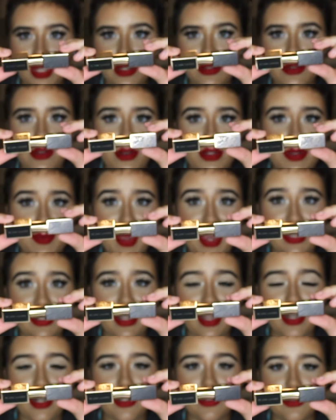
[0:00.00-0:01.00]
So it's
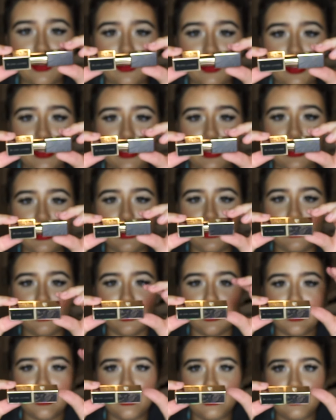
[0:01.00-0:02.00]
magnetic, so it really easily
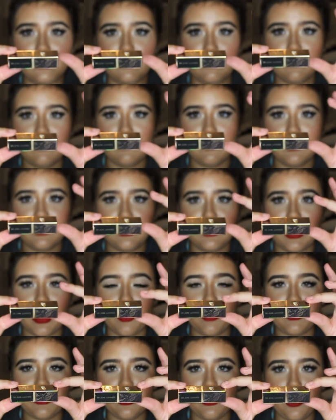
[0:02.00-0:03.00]
just
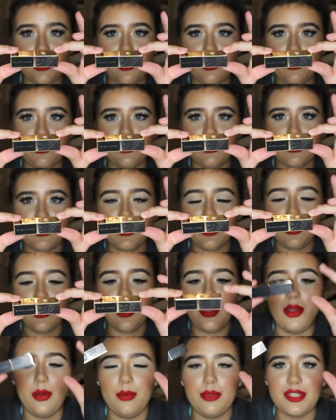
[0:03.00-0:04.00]
snaps closed,
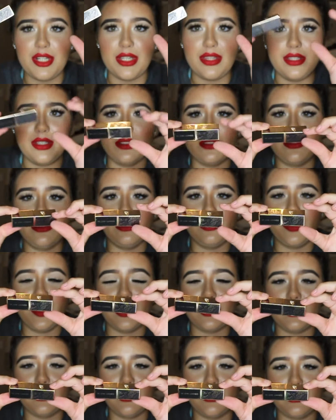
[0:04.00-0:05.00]
which I think is cool
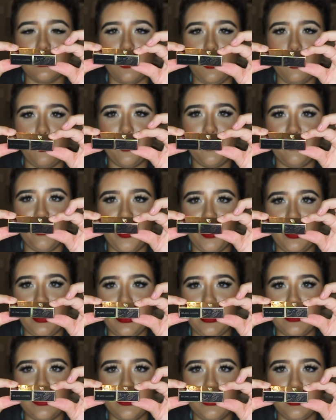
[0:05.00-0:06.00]
because it doesn't open
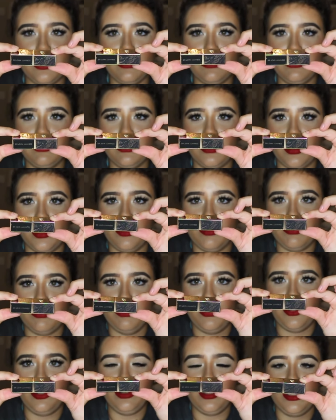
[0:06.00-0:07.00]
very easily. Like I'm
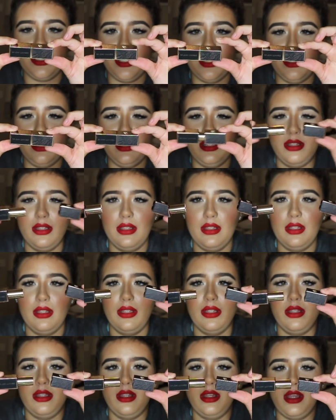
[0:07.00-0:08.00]
pulling on it.
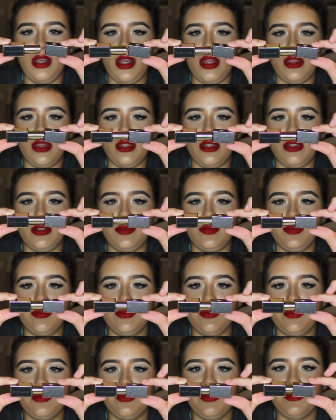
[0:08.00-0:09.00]
And then,
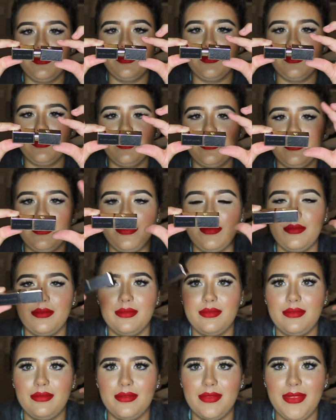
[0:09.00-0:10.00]

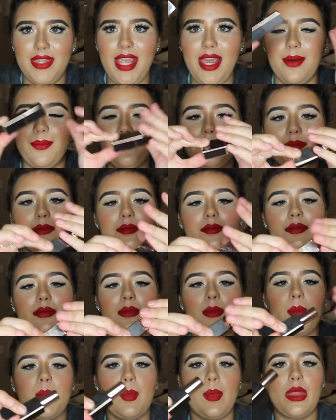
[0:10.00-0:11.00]
yeah.
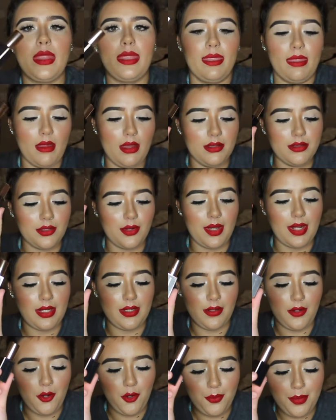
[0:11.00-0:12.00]
So go
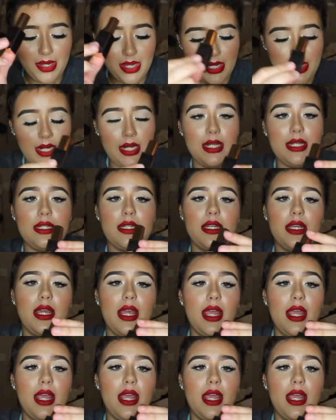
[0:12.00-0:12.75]
ahead and open it.